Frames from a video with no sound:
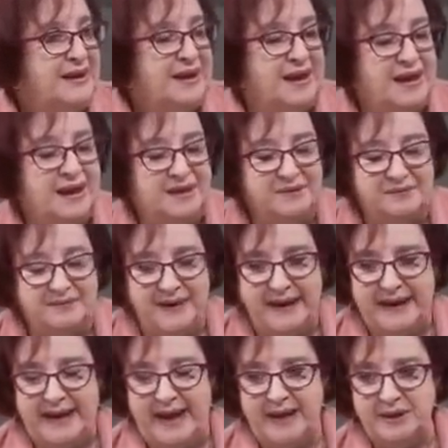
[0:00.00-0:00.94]

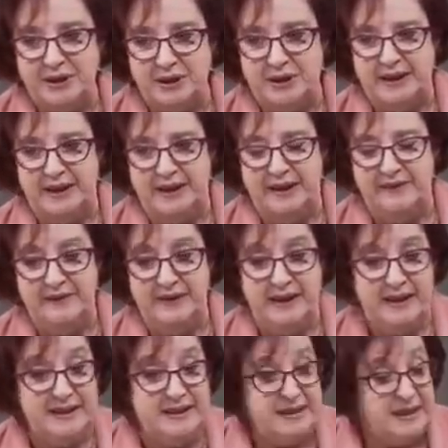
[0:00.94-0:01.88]
financially and
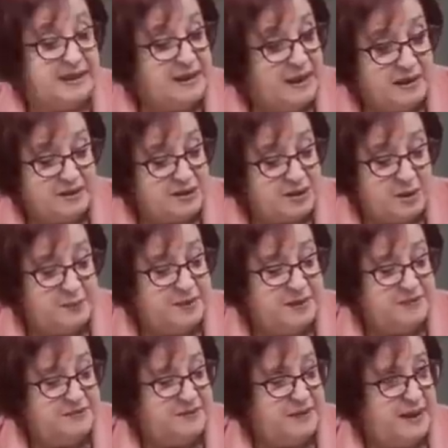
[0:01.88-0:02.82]
everything else on top of
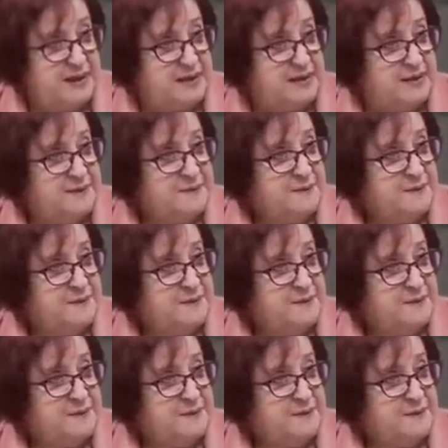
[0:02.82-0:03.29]
the flood.